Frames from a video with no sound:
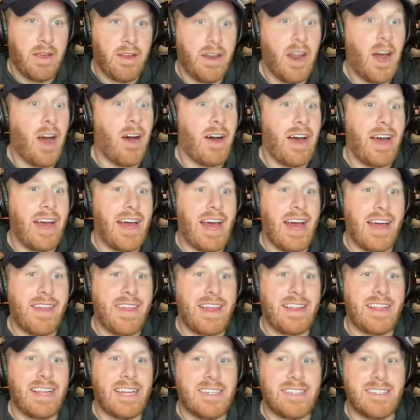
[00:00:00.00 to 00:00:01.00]
No, I
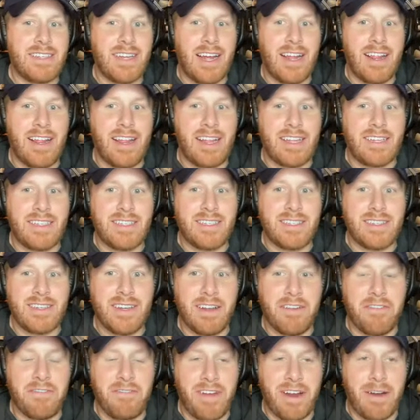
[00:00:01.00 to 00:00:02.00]
think that's
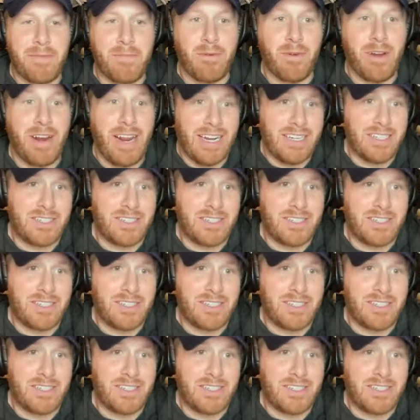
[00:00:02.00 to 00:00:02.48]
a fair point.